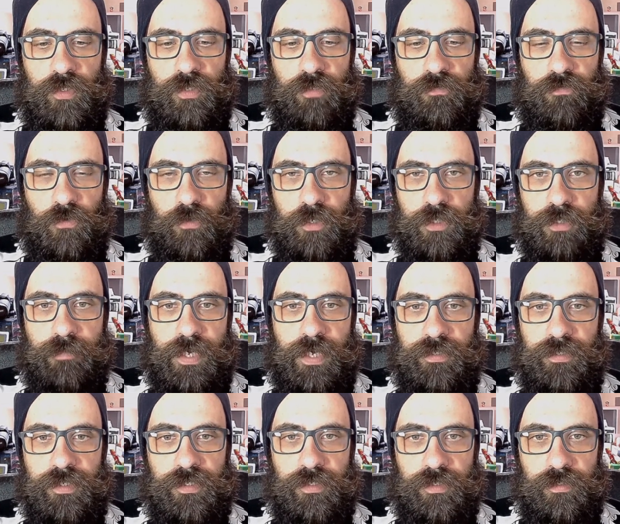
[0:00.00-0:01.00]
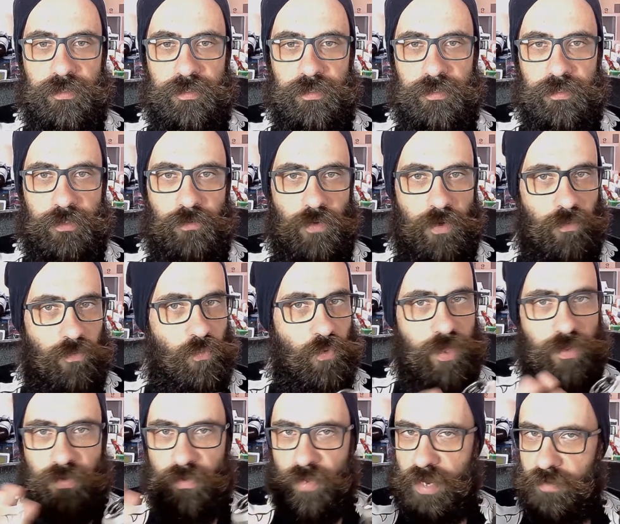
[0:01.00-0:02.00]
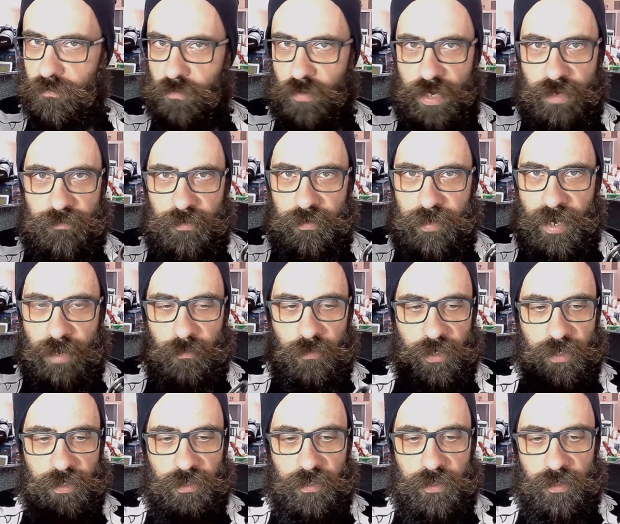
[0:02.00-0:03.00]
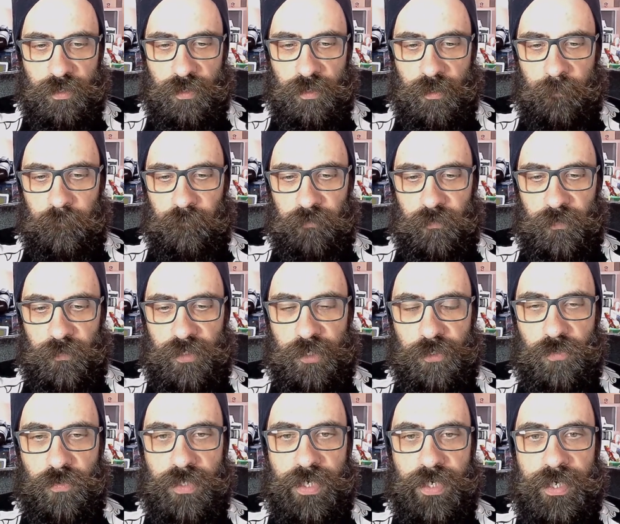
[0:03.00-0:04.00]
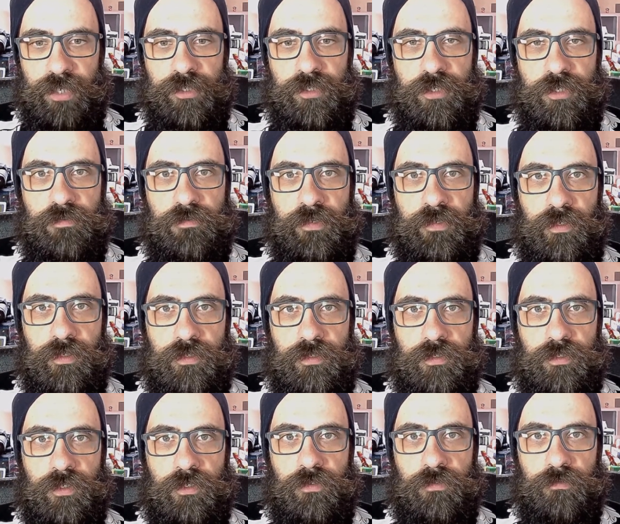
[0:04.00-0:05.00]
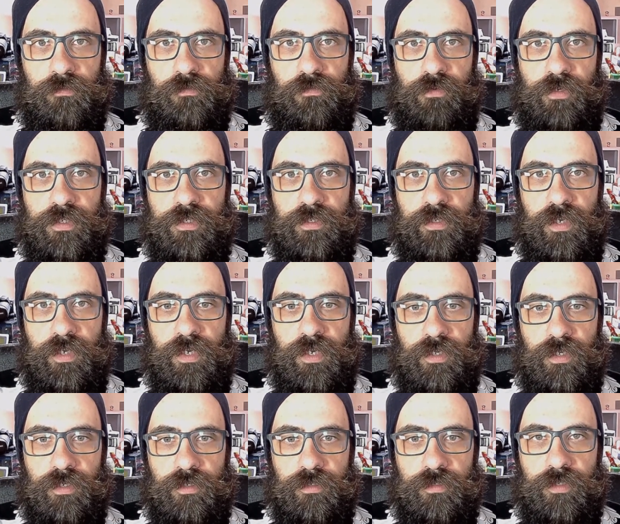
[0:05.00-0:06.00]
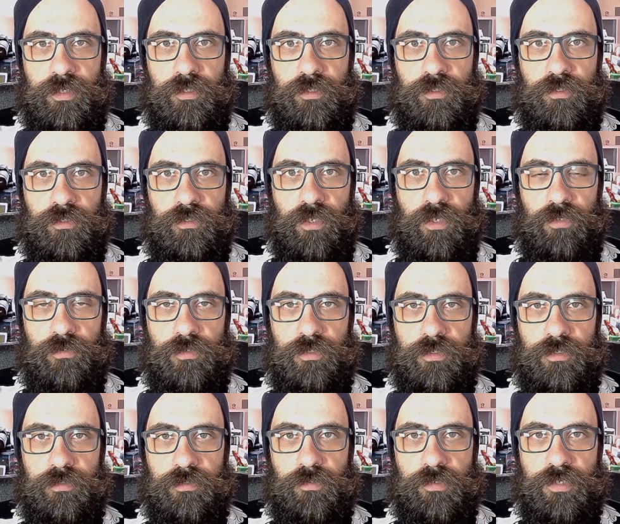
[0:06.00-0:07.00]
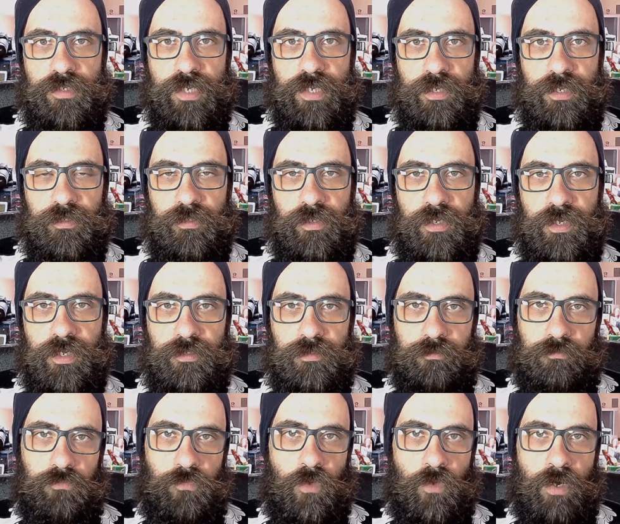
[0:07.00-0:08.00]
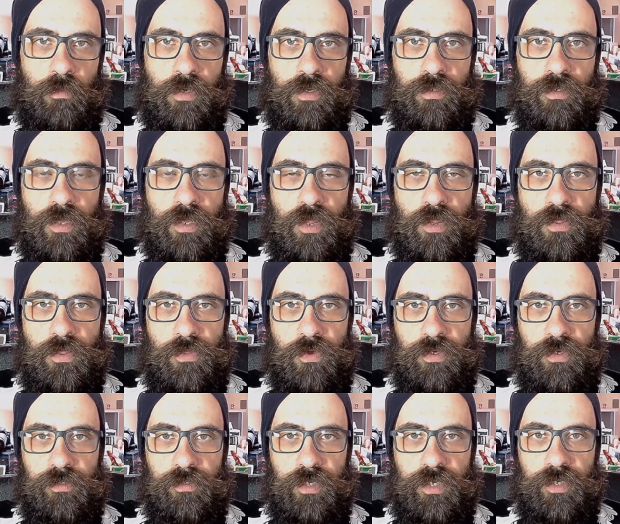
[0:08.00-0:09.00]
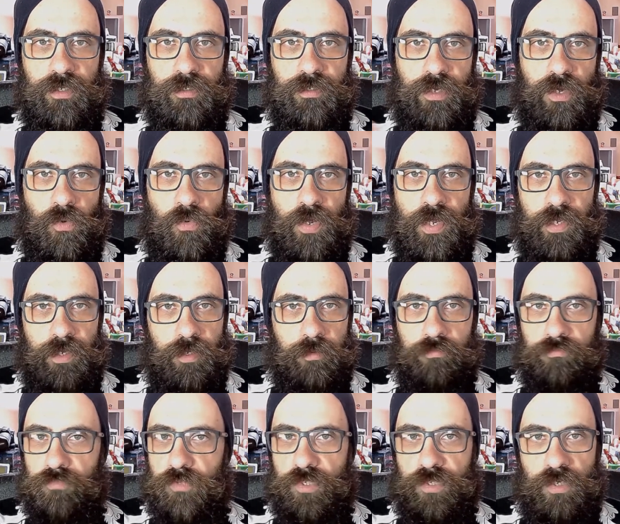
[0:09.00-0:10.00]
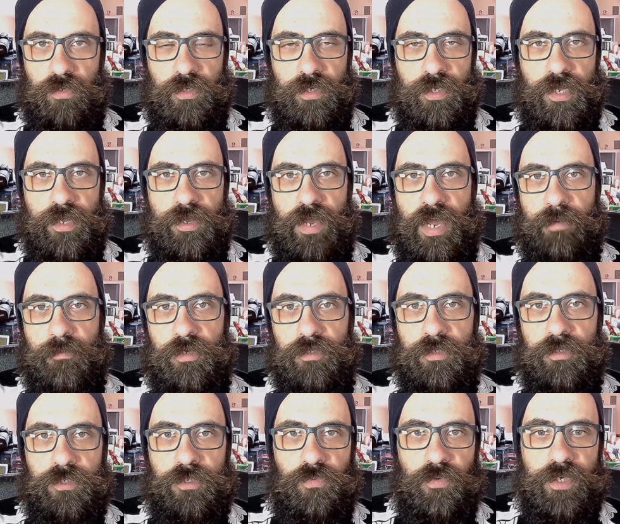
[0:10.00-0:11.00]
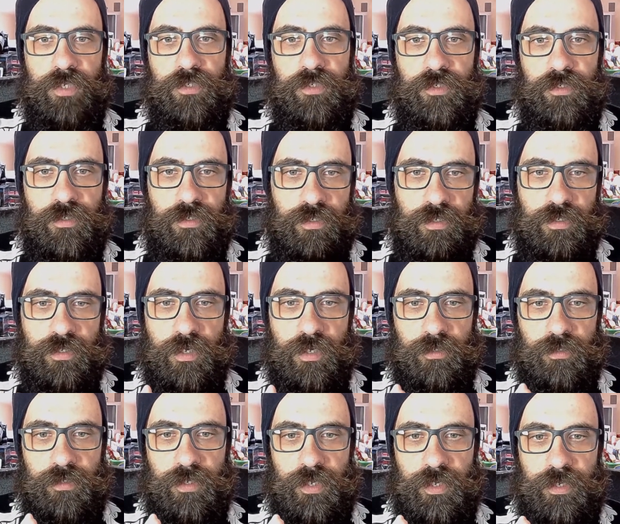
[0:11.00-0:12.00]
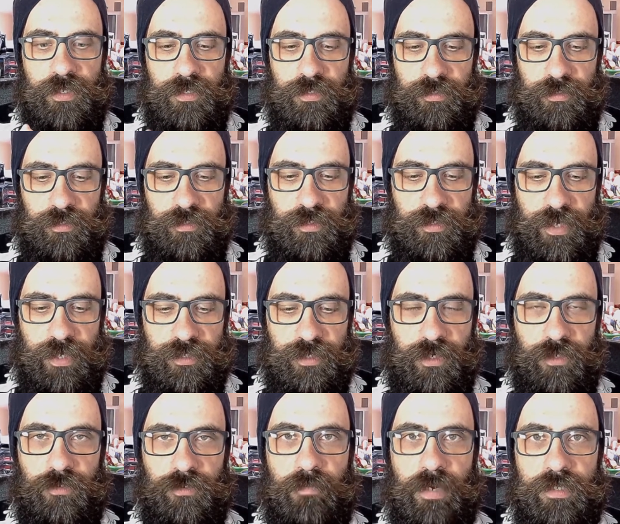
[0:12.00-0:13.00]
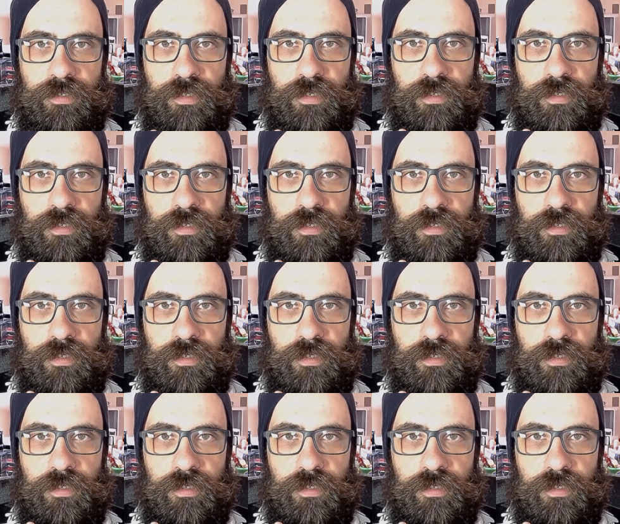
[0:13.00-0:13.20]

focus by distance with whatever camera, this one I can just feel it. So first click, it's close. Second click, normal. Third click, away. So I'm on the streets. This has an automatic